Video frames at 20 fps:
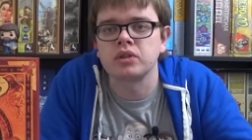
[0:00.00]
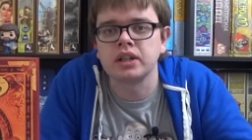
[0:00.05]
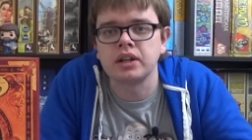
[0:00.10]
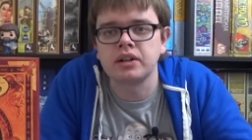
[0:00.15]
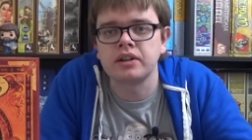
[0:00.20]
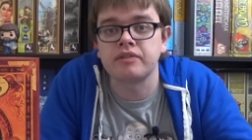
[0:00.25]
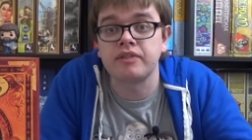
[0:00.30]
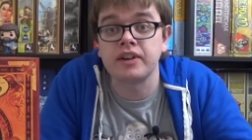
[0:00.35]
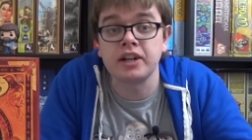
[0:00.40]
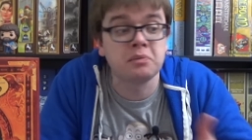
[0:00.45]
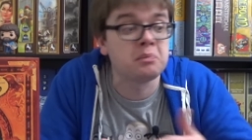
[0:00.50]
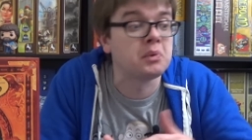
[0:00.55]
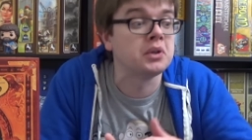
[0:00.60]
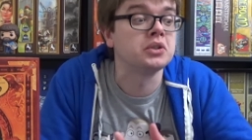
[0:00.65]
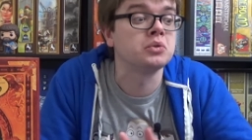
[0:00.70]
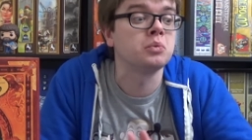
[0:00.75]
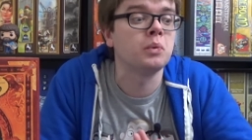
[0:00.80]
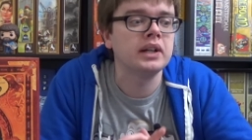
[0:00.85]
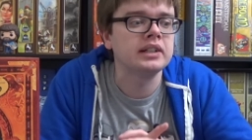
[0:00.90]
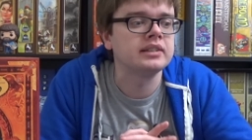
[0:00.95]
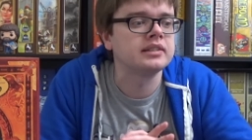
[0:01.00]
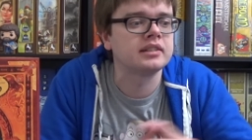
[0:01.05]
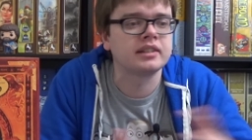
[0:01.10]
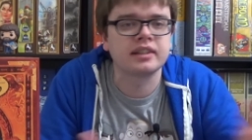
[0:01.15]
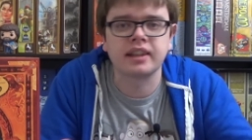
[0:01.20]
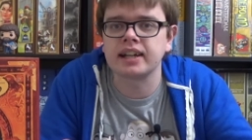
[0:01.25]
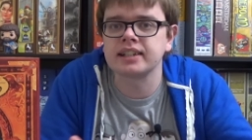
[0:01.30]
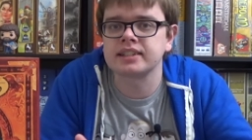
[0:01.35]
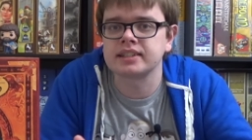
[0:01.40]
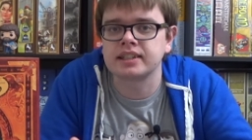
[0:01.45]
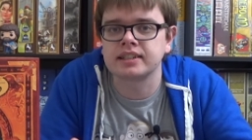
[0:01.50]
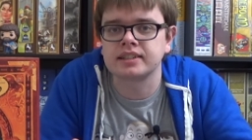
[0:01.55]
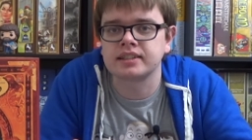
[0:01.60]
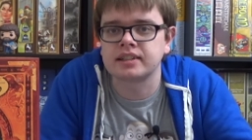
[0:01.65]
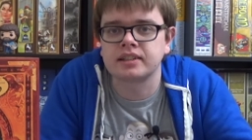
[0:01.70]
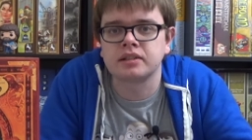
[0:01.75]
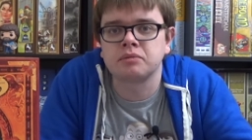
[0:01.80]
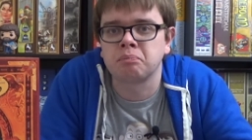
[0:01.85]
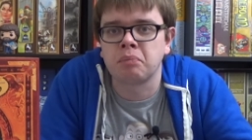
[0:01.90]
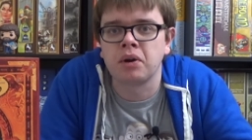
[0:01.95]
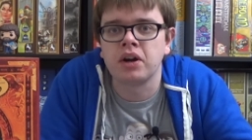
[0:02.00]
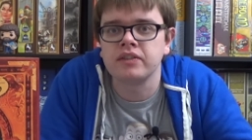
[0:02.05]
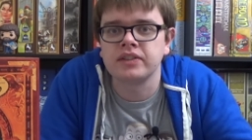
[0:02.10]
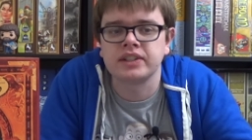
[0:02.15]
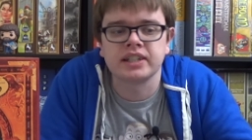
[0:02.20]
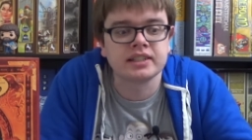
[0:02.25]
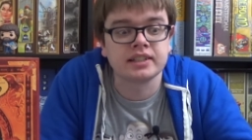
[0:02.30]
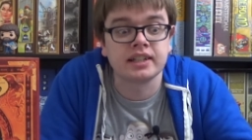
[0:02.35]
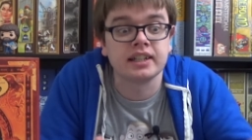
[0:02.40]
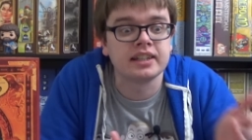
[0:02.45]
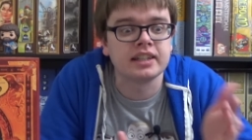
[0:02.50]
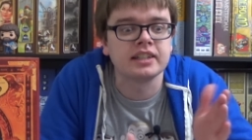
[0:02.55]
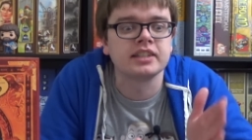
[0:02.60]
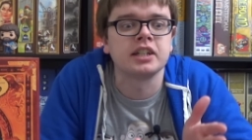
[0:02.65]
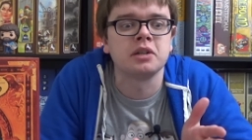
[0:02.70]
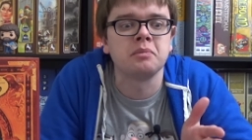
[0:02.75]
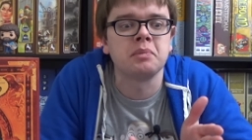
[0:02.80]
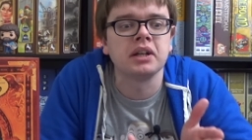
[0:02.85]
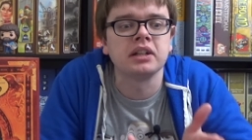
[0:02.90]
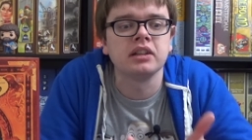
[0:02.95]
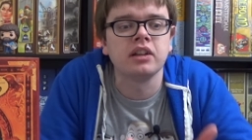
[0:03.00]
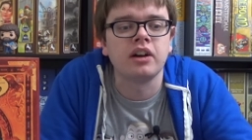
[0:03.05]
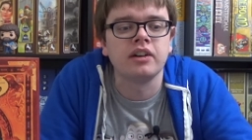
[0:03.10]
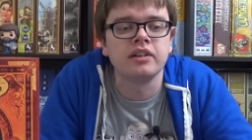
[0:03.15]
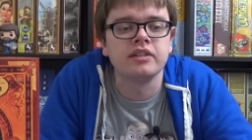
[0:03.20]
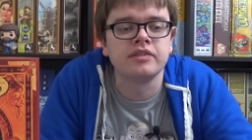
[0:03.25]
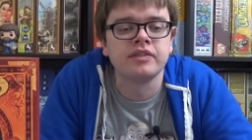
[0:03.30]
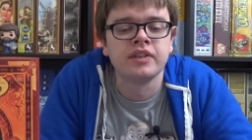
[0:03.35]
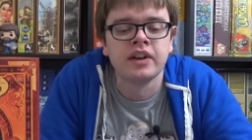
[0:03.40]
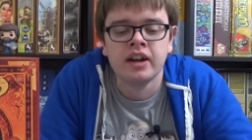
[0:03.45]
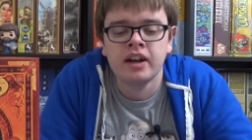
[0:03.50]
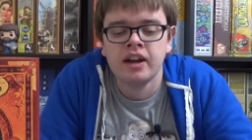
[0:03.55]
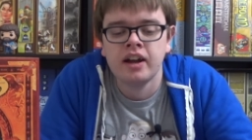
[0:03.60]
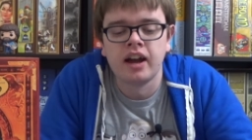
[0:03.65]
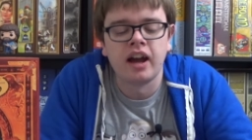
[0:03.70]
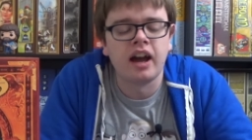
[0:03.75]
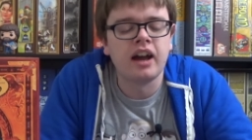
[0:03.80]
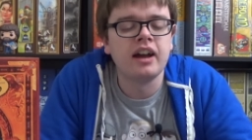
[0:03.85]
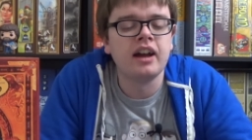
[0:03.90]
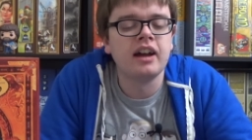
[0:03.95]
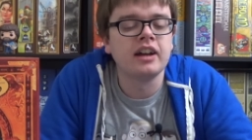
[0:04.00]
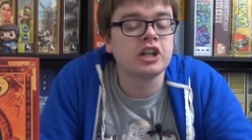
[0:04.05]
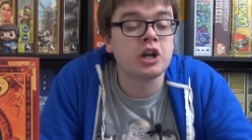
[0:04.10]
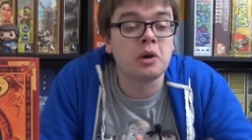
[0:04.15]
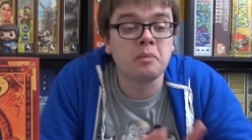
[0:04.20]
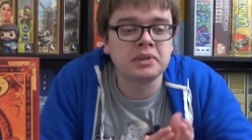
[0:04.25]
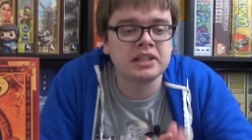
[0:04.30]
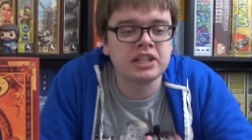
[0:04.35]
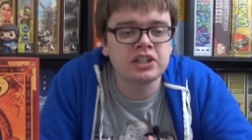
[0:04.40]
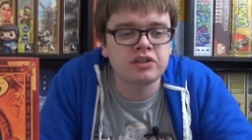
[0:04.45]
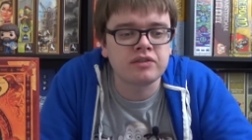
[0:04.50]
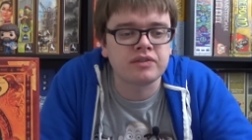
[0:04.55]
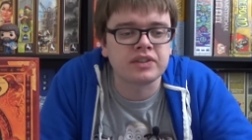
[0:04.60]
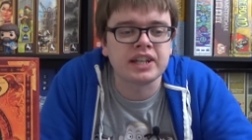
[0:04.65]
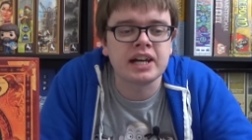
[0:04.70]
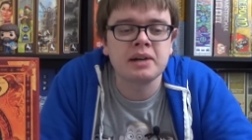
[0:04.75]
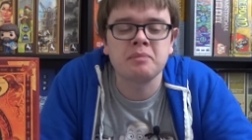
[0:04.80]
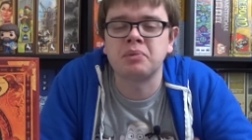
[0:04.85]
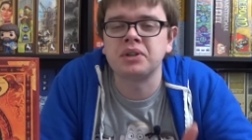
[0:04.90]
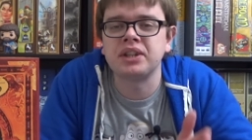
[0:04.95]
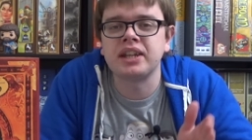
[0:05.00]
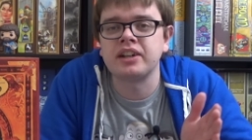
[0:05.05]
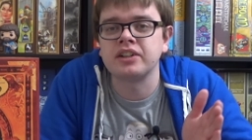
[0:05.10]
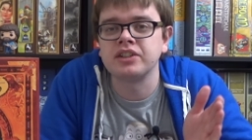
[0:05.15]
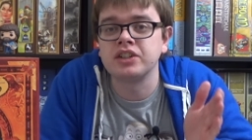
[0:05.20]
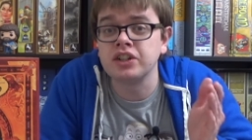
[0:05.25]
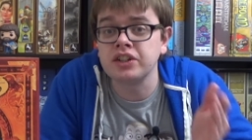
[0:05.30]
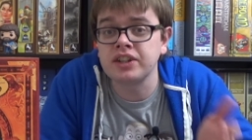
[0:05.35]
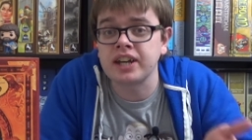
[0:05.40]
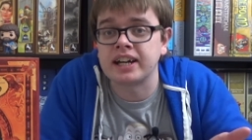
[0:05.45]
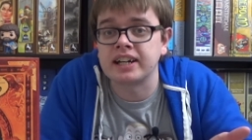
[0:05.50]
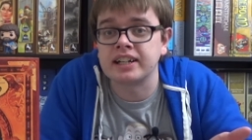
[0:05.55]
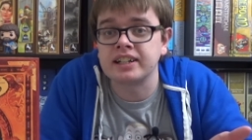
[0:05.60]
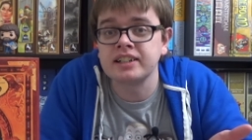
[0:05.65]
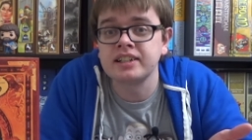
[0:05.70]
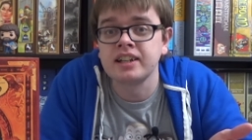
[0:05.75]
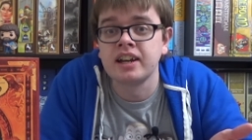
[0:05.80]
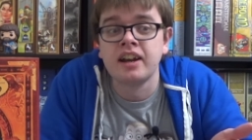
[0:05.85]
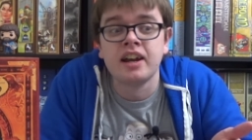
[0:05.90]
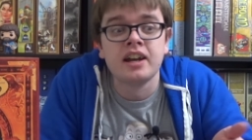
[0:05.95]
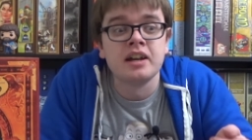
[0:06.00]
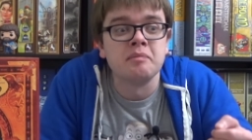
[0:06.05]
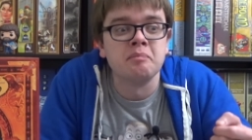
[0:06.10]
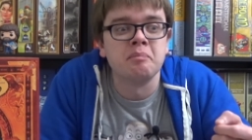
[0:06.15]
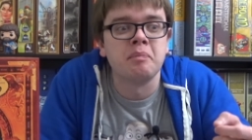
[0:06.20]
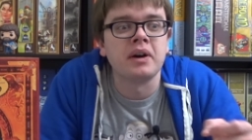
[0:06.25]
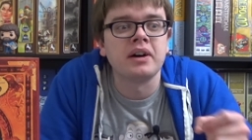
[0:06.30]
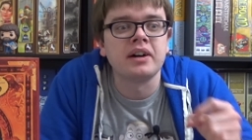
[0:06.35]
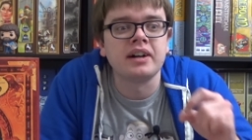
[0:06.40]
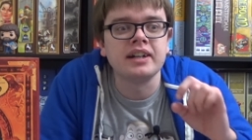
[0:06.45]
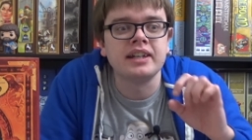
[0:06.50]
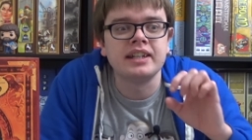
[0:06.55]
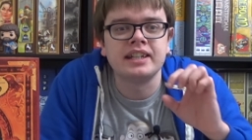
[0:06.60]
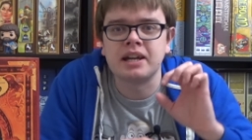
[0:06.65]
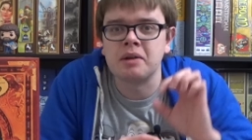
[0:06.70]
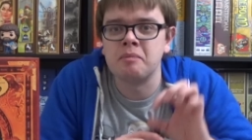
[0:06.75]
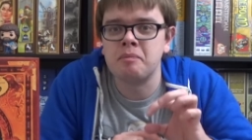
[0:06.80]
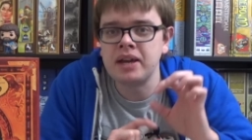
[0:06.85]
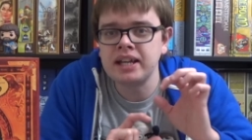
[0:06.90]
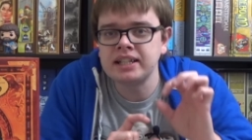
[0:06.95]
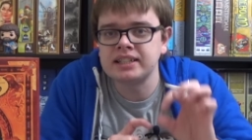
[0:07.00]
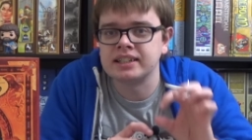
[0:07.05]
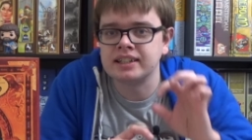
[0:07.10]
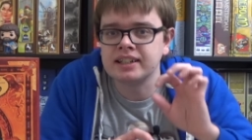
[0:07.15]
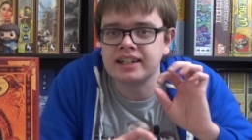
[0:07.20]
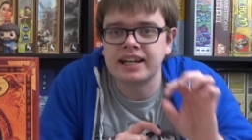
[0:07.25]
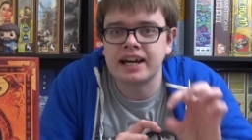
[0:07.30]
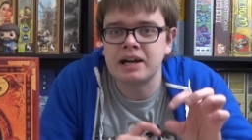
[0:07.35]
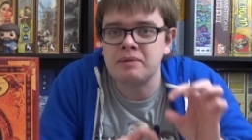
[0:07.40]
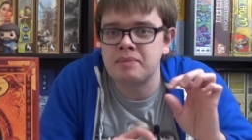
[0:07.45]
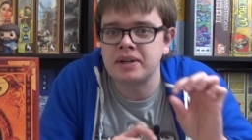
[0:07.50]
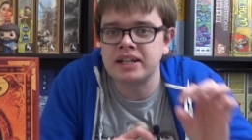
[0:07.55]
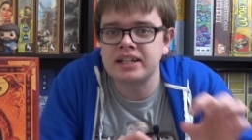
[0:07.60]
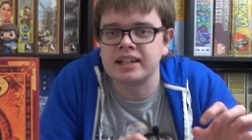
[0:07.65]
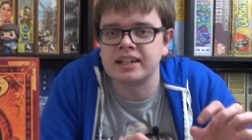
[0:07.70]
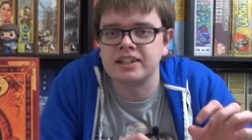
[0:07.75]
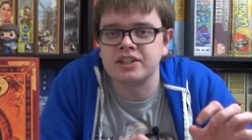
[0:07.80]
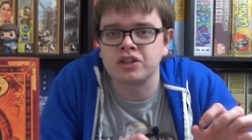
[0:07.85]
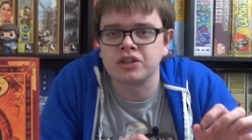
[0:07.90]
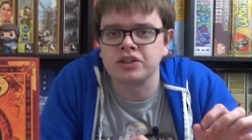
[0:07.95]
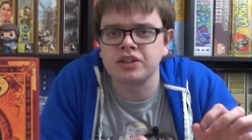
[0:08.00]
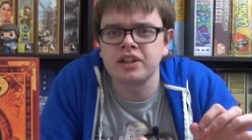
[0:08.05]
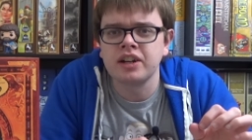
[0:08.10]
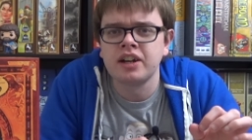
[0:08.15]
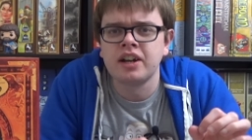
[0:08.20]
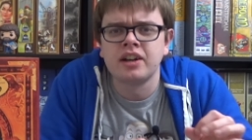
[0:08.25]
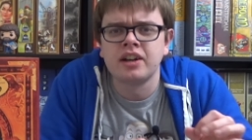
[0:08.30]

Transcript: a load of faith points well that's perfect, isn't it? There's going to be a lot of uh, competition for that. But then on the other hand, by competing and outbidding each other,